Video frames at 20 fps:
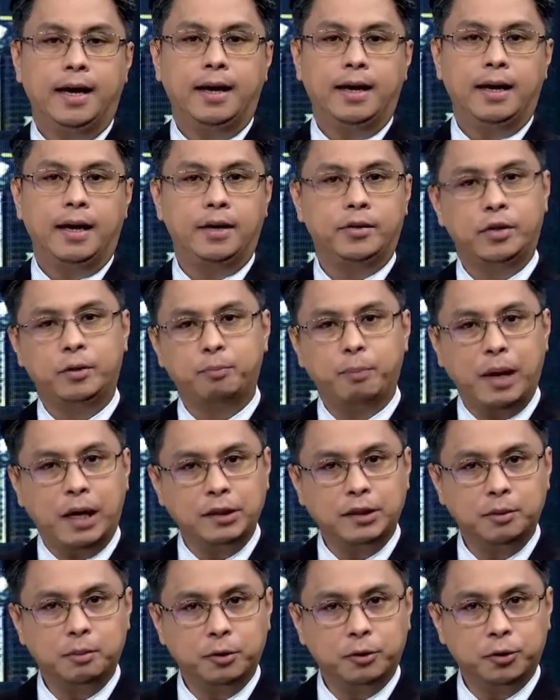Is it
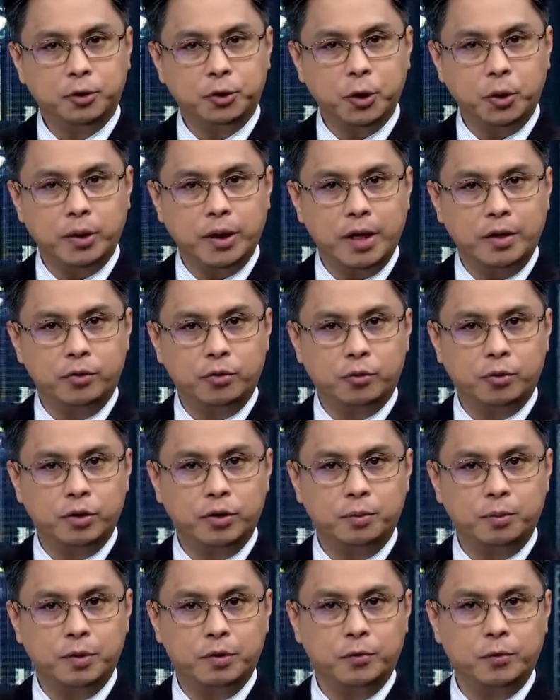possible to showcase
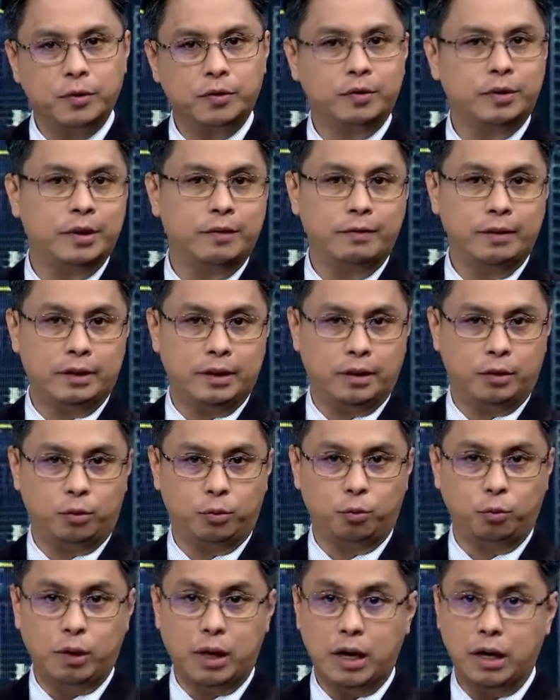Christmas
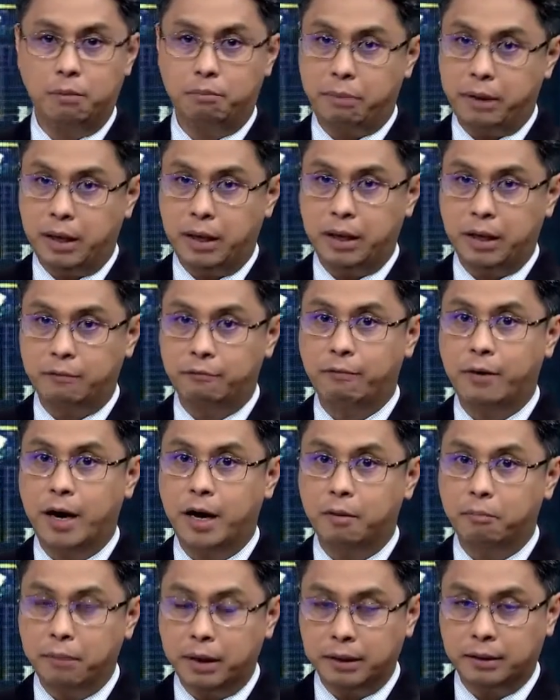festivities while being
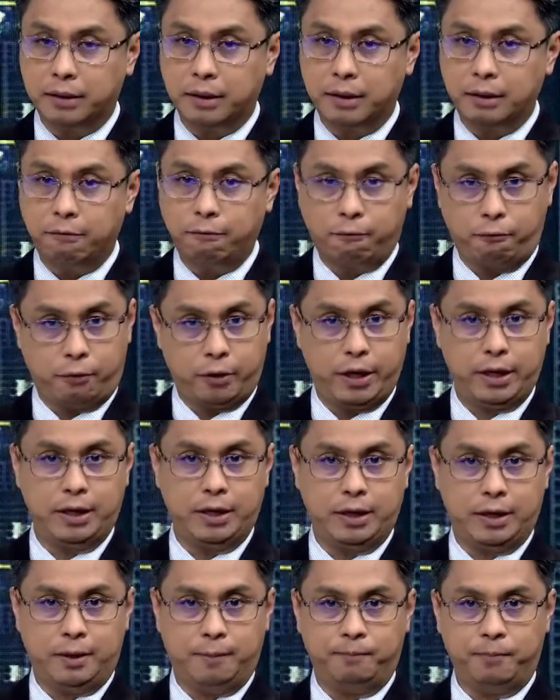environmentally
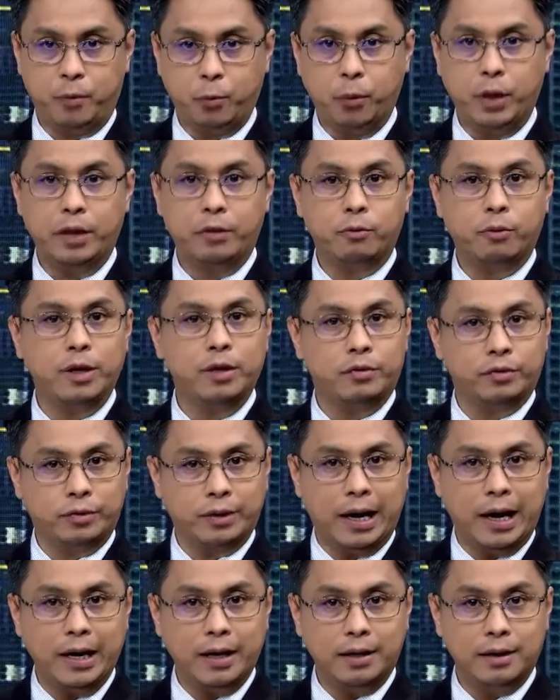friendly? With
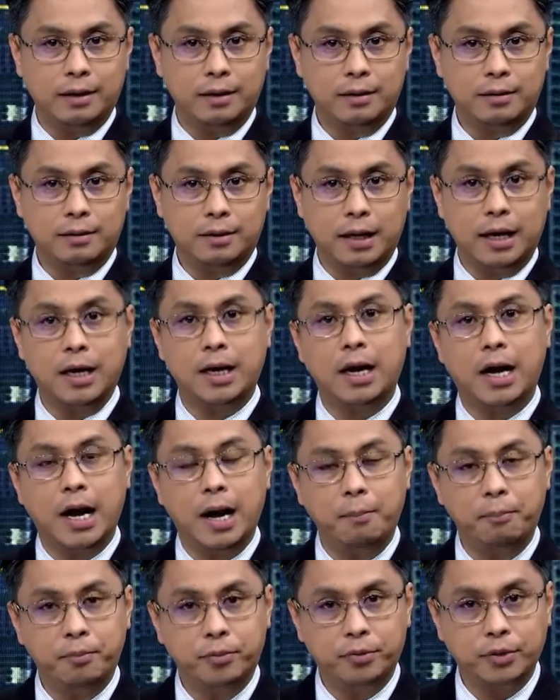recycled and
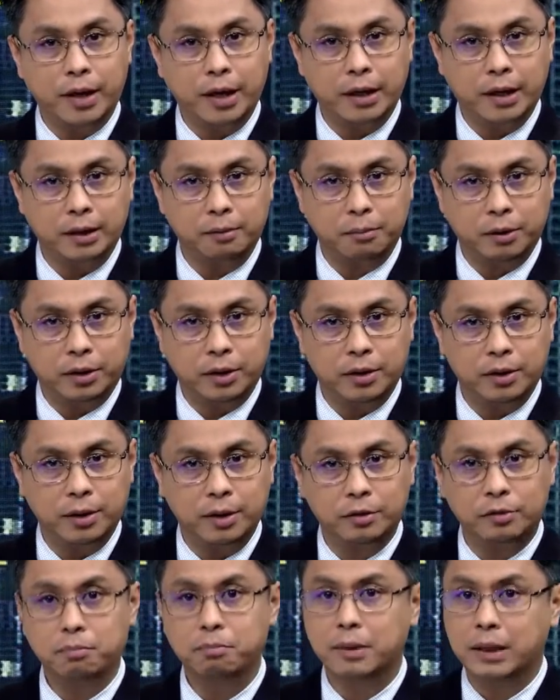upcycled
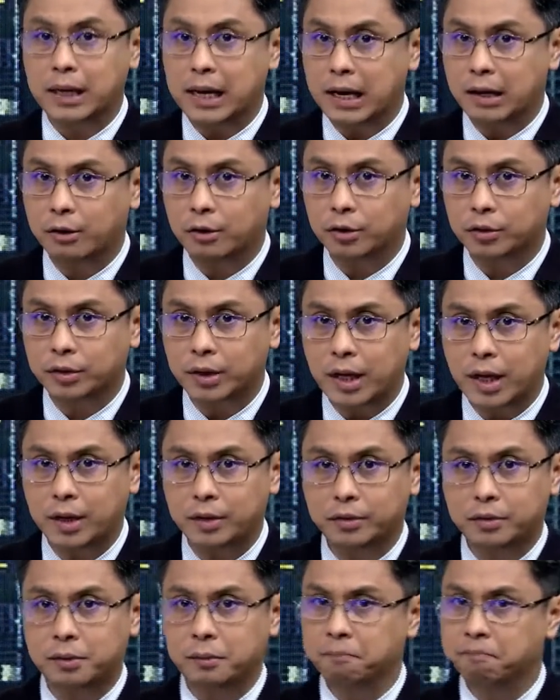materials, Meralco
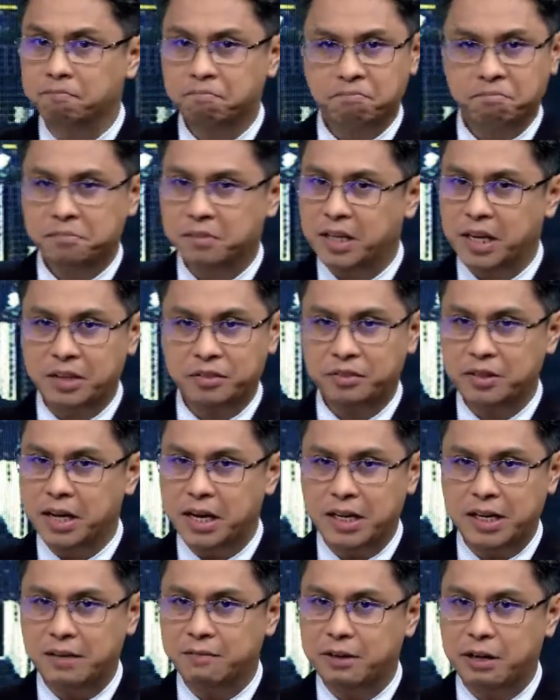says that's
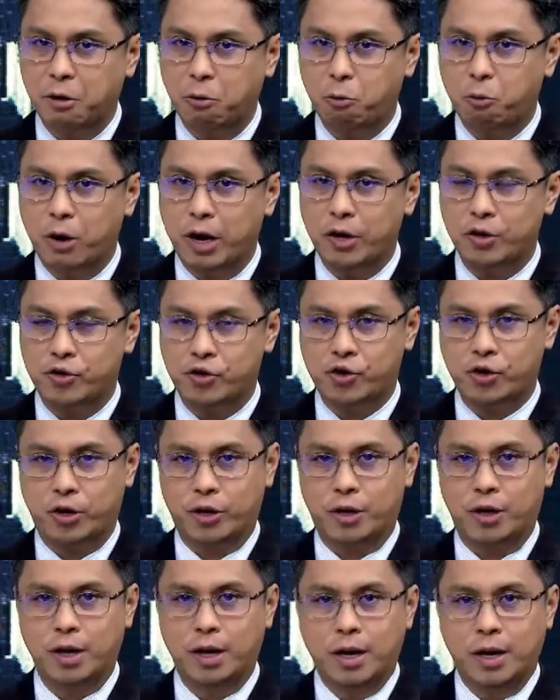not even a
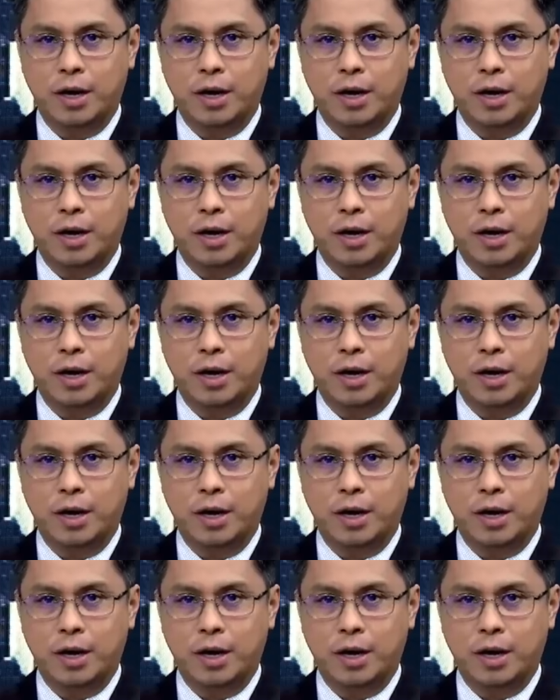question.